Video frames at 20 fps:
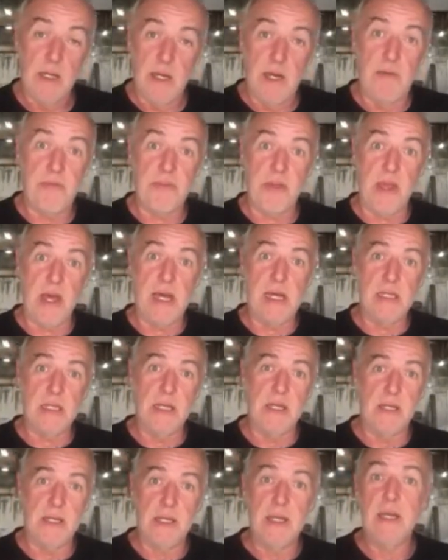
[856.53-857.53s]
after
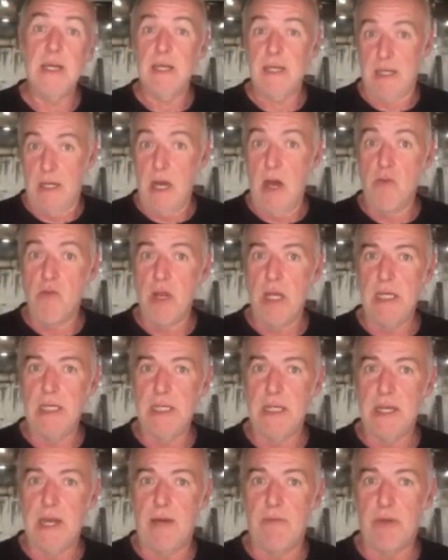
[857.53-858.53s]
that, I really
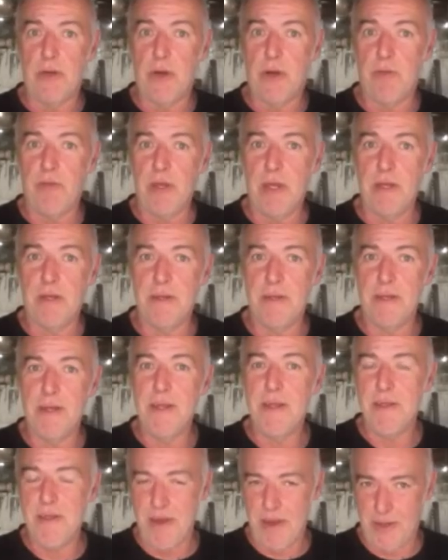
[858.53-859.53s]
need to have a coffee.
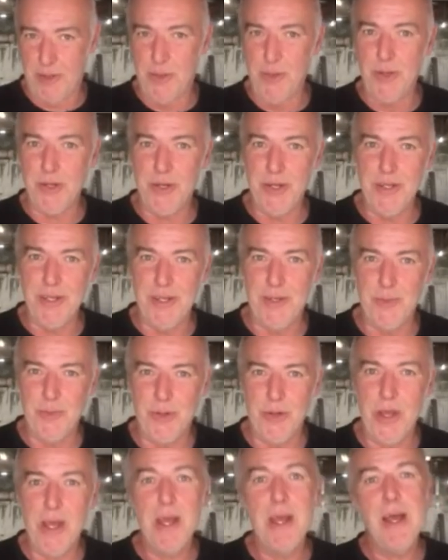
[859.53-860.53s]
Thanks for watching this
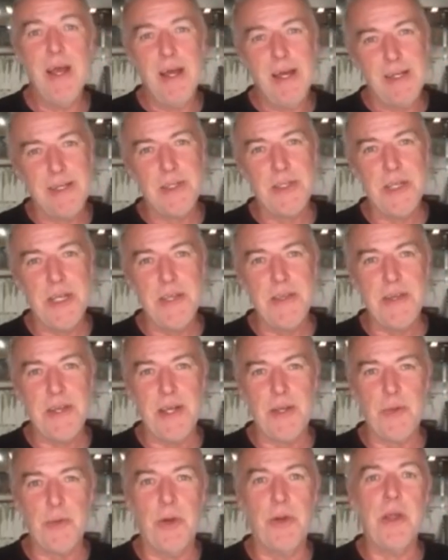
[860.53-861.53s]
one. I'll see you in the
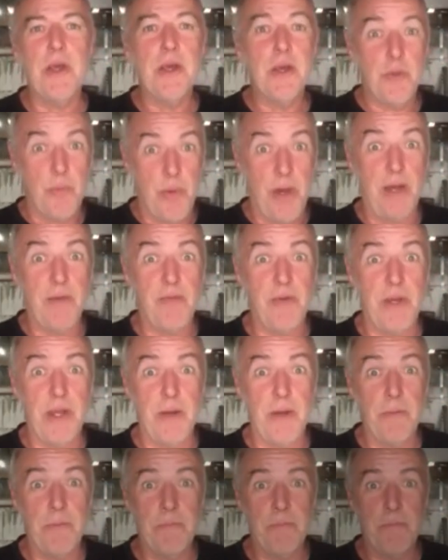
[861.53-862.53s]
next one. Bye for
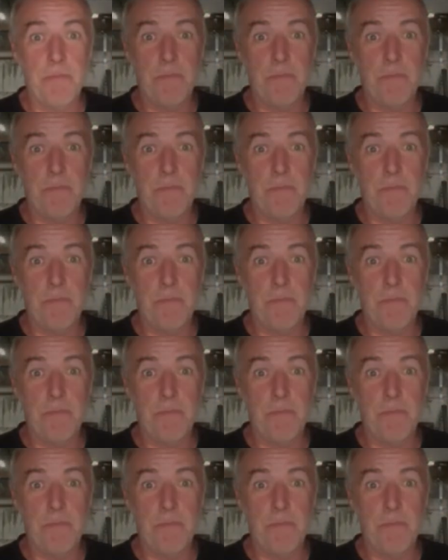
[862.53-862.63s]
now.